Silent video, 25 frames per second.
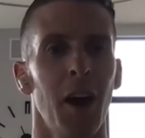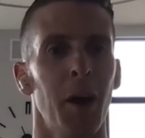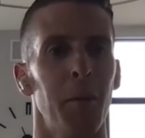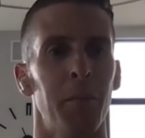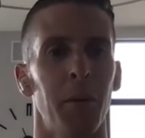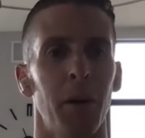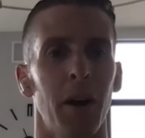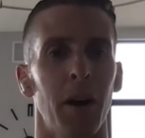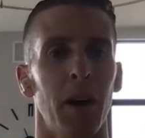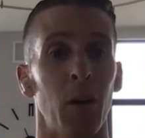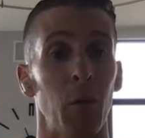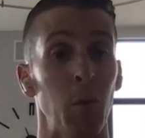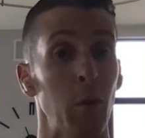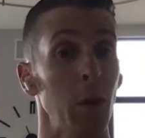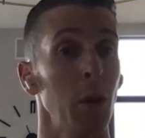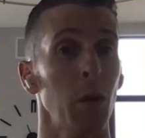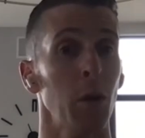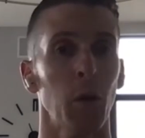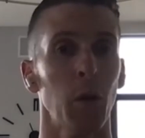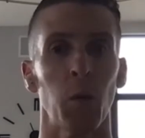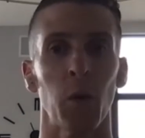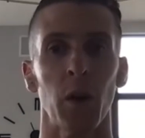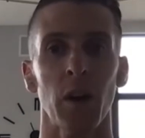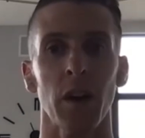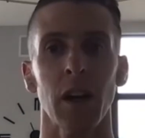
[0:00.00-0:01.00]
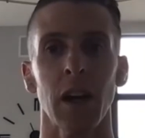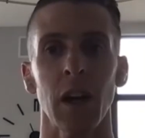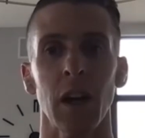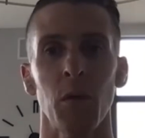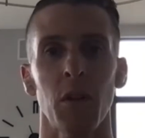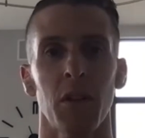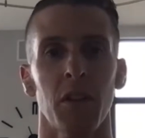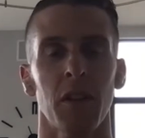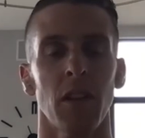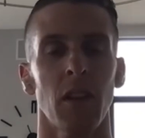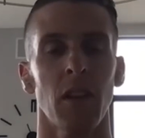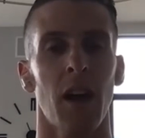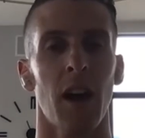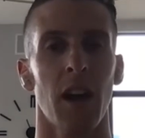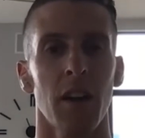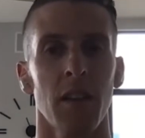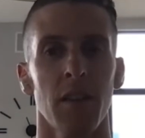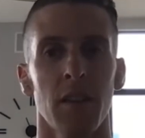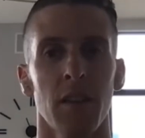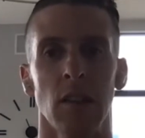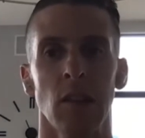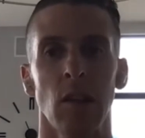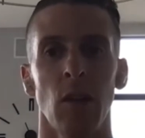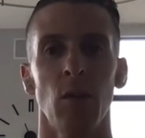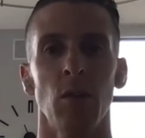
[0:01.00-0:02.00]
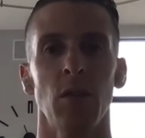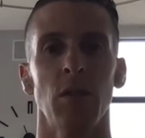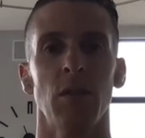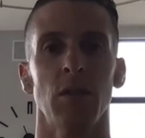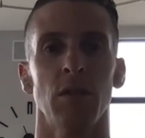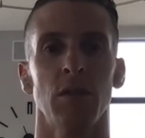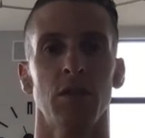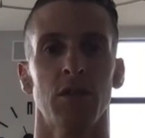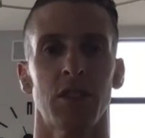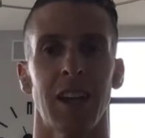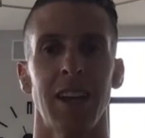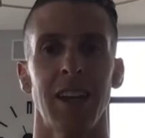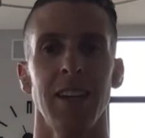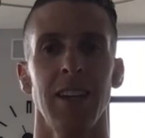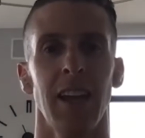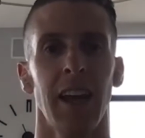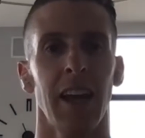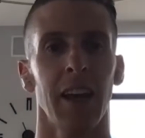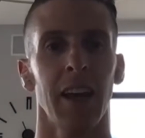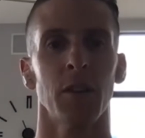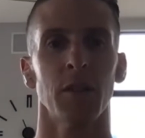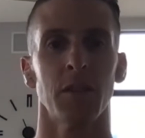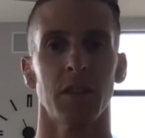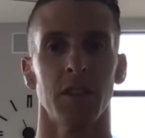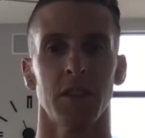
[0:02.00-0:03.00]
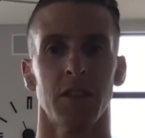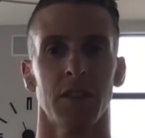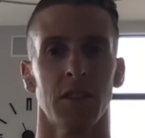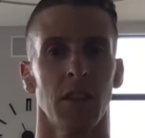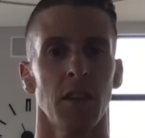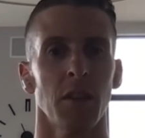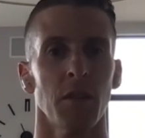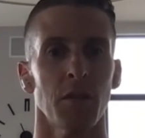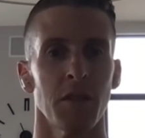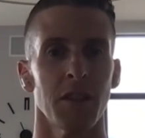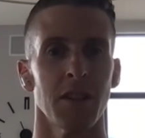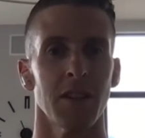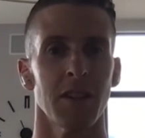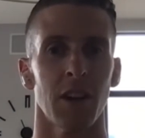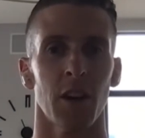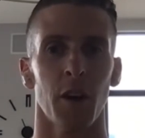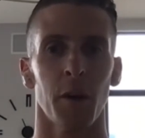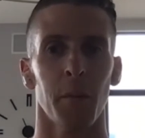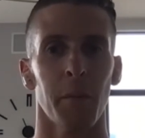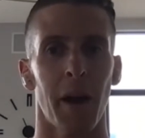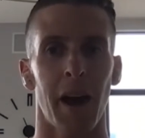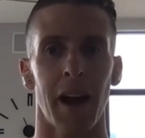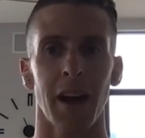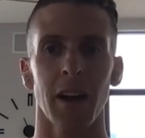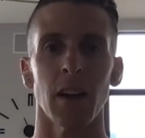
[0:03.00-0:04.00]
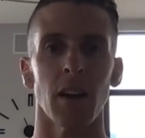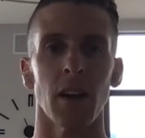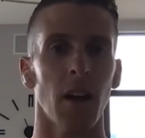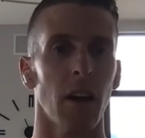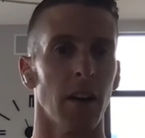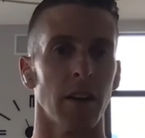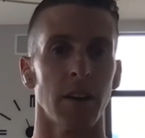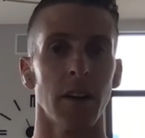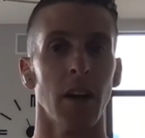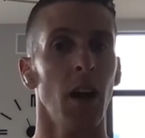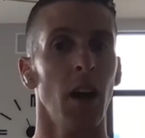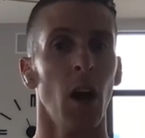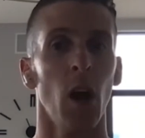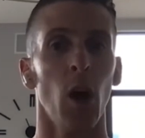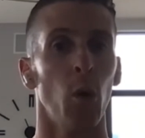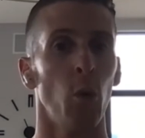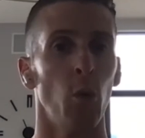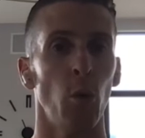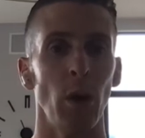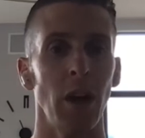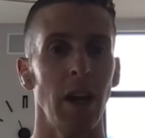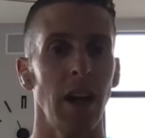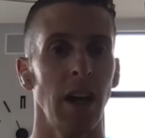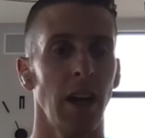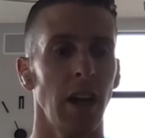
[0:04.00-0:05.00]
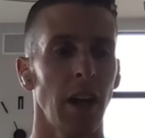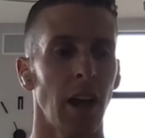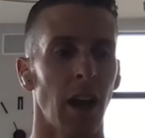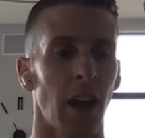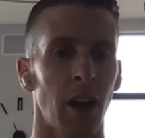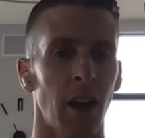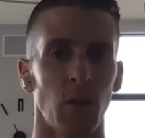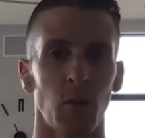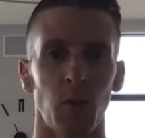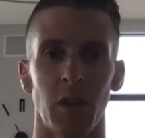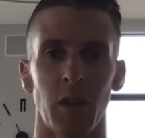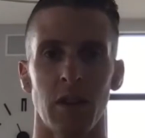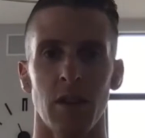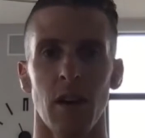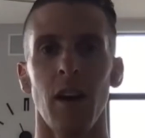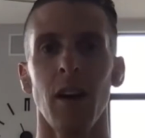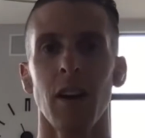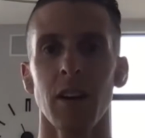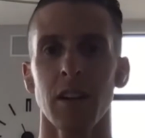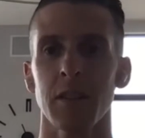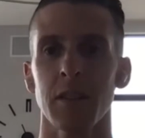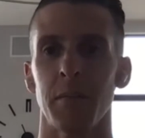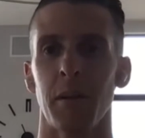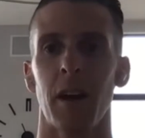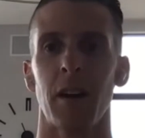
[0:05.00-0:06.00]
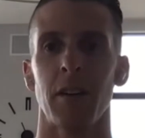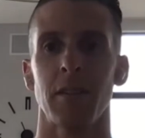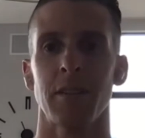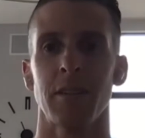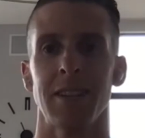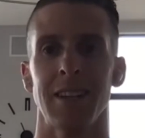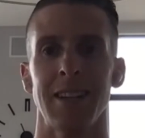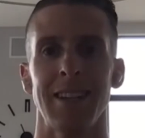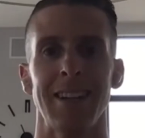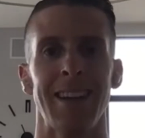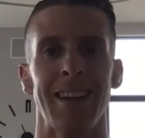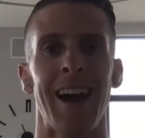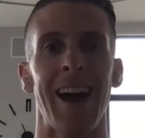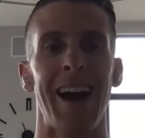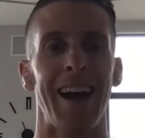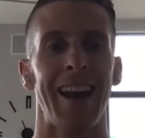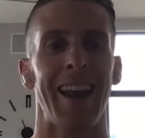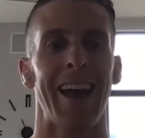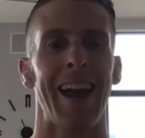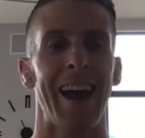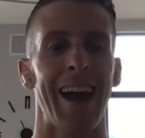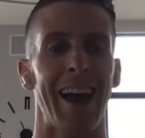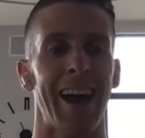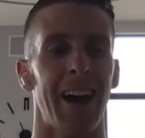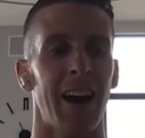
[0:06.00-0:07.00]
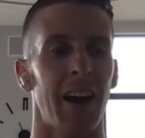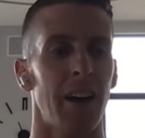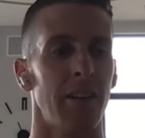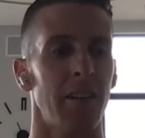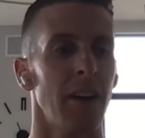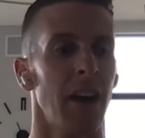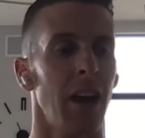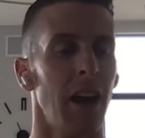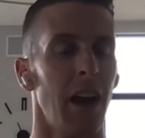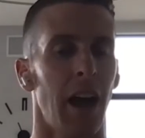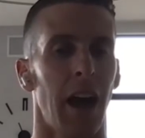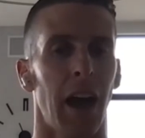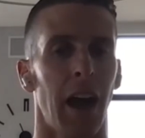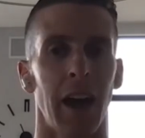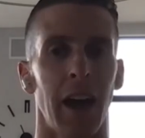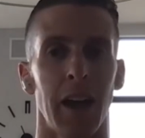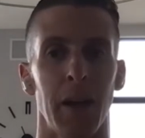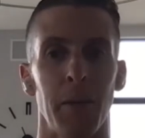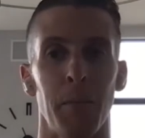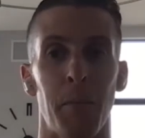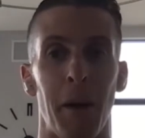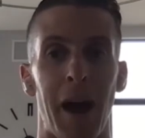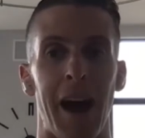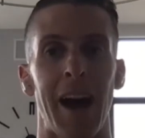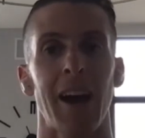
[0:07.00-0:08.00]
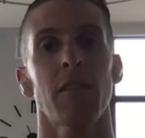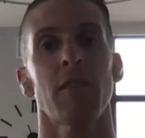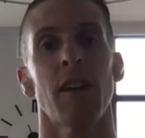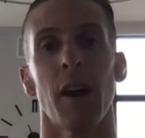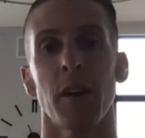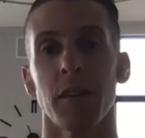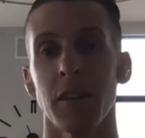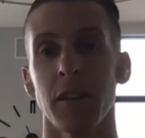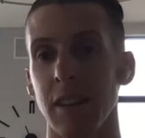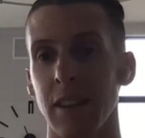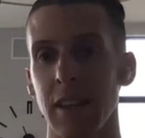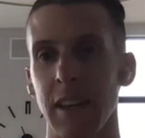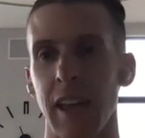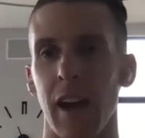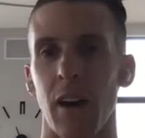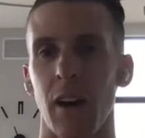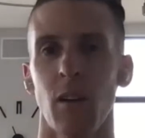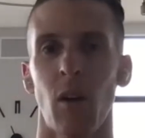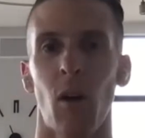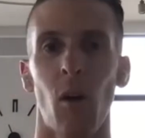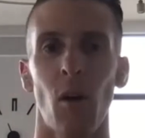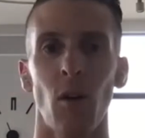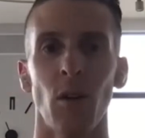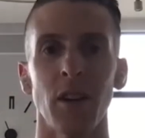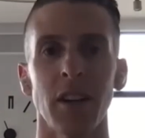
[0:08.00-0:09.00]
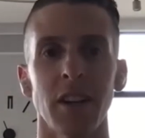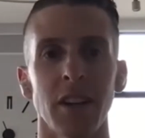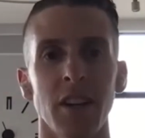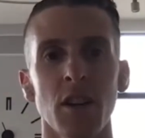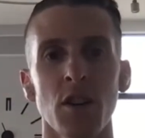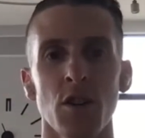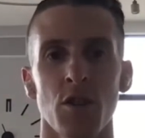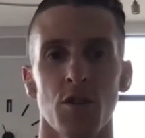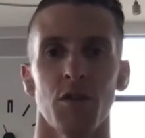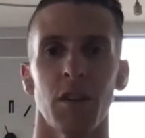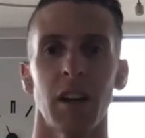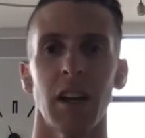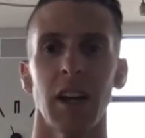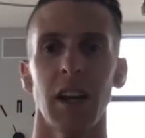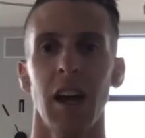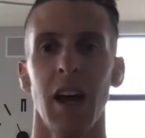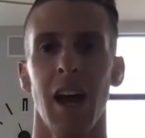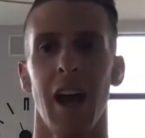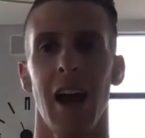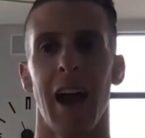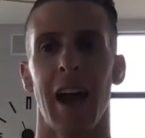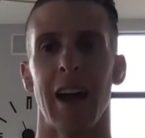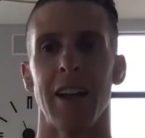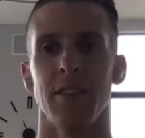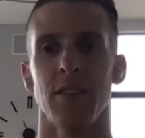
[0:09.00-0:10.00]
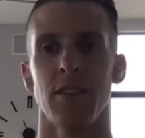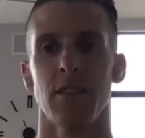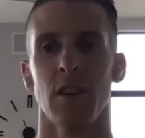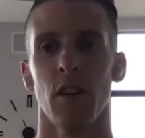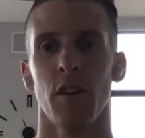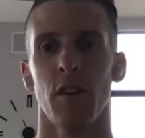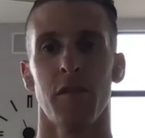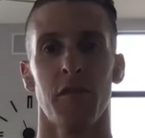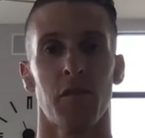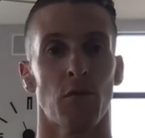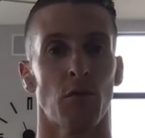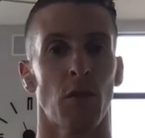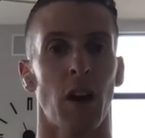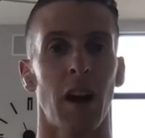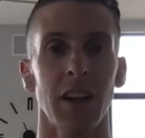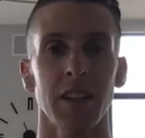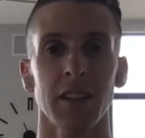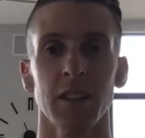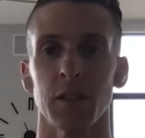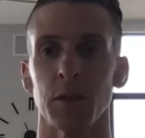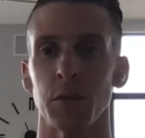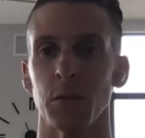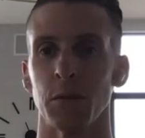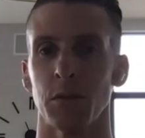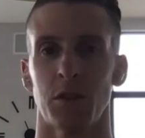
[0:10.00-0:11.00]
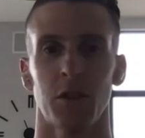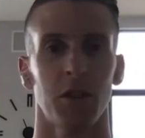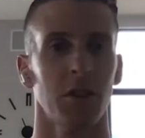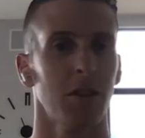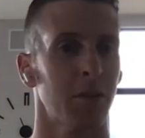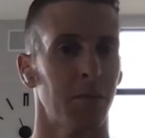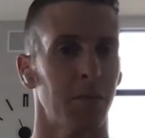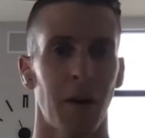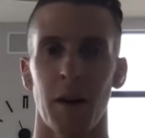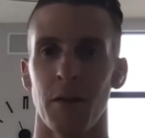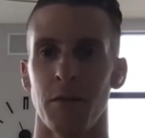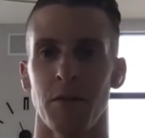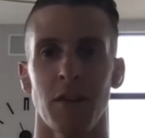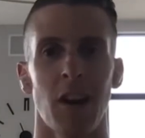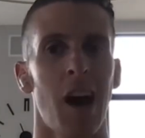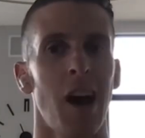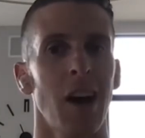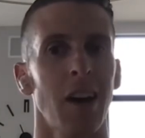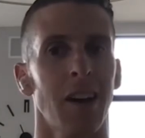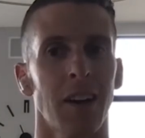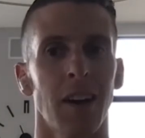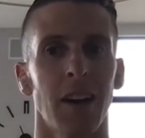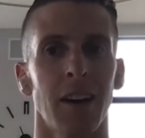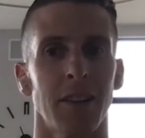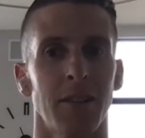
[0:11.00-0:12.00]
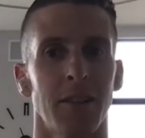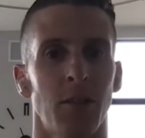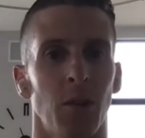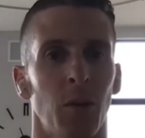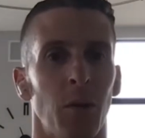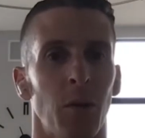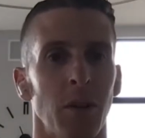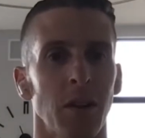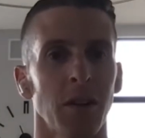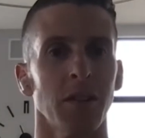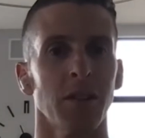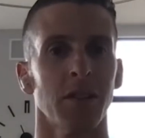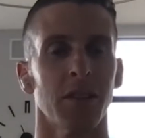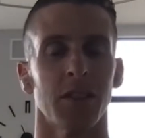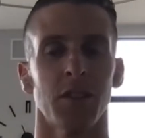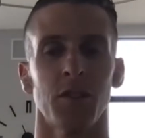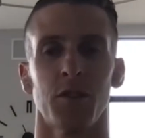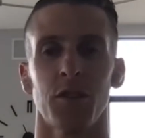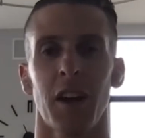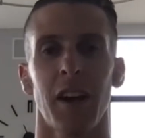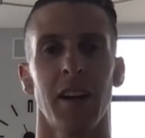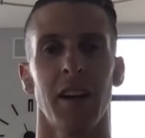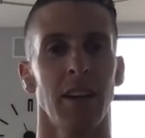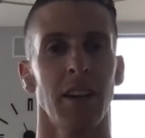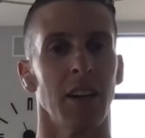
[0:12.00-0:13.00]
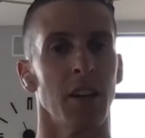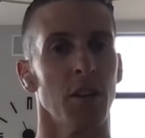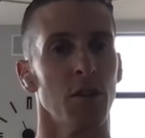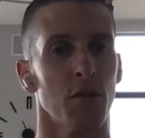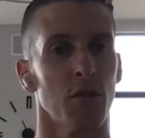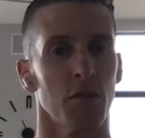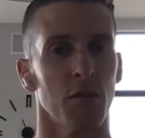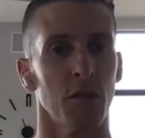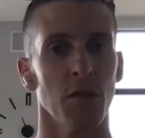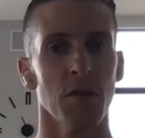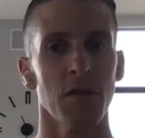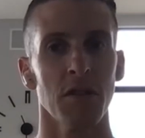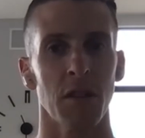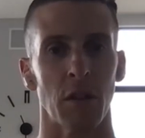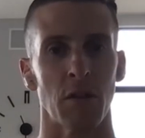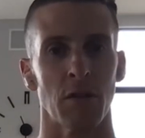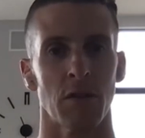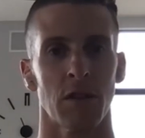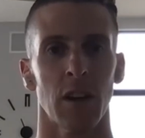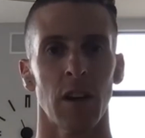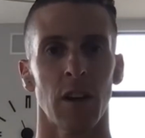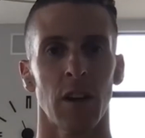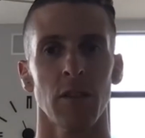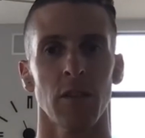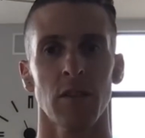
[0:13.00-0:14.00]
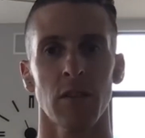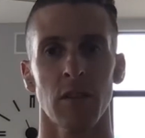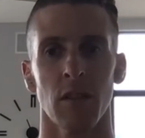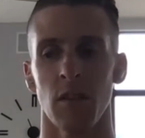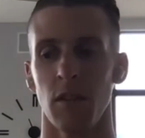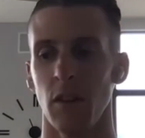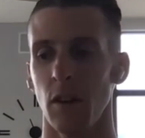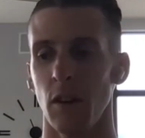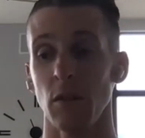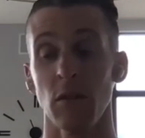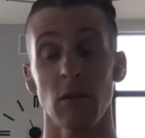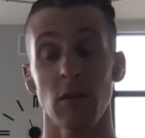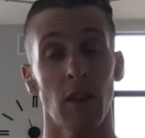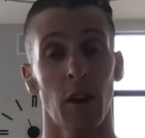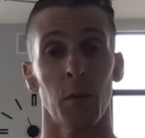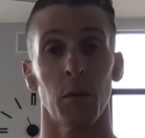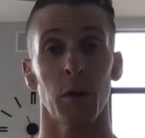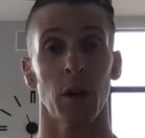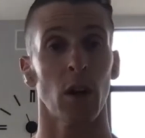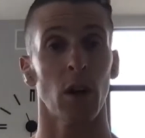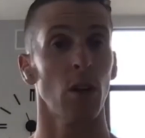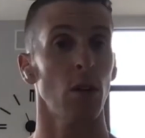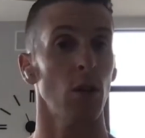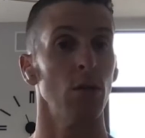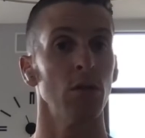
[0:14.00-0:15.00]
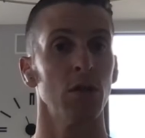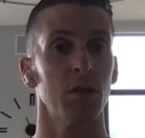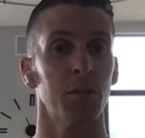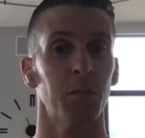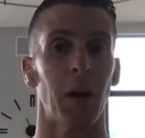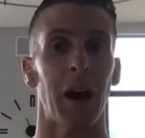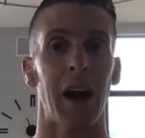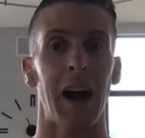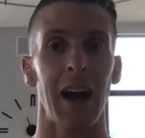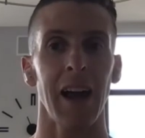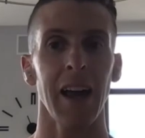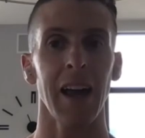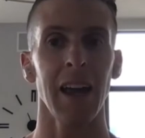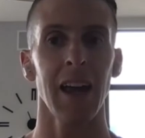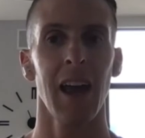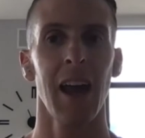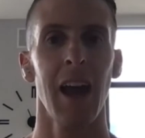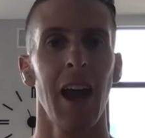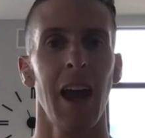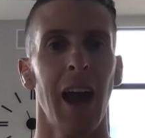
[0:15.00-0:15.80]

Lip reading: But we were working with a lot of the local San Diego distilleries in our backyard. We, as we talked about, did not have a background in the alcohol industry. And so for us, it was just about knocking on doors and trying to introduce ourselves to those that were close by.